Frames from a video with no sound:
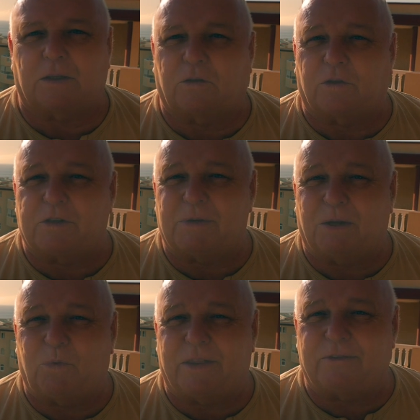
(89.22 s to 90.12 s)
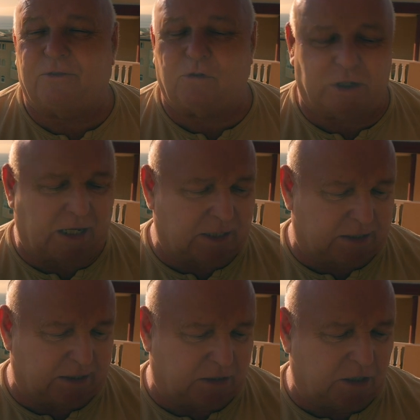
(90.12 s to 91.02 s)
According to my weather
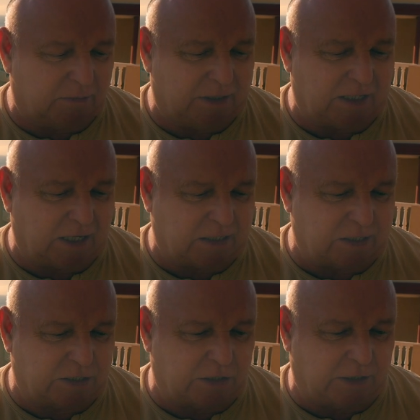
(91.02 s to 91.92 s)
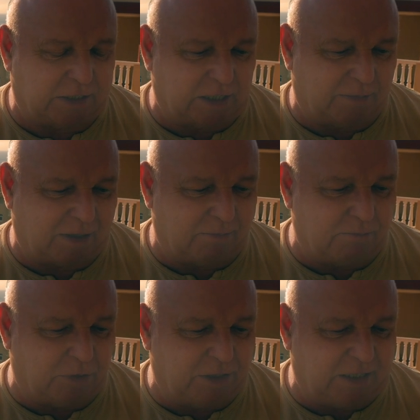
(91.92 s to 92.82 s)
forecast, it's going to be nice and sunny till about
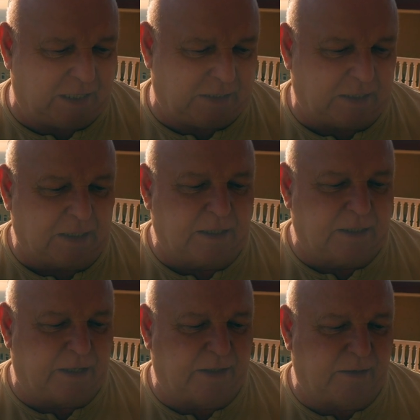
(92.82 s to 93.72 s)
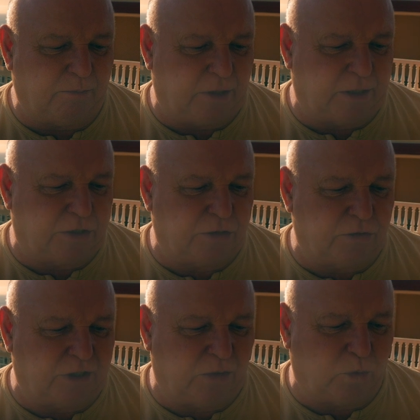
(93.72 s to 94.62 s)
Monday, and then Monday,
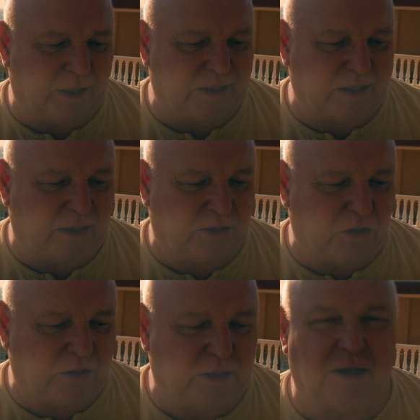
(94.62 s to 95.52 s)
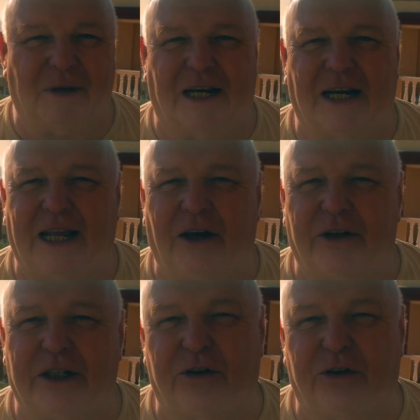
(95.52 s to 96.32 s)
Tuesday, Wednesday, Thursday, a bit cloudy,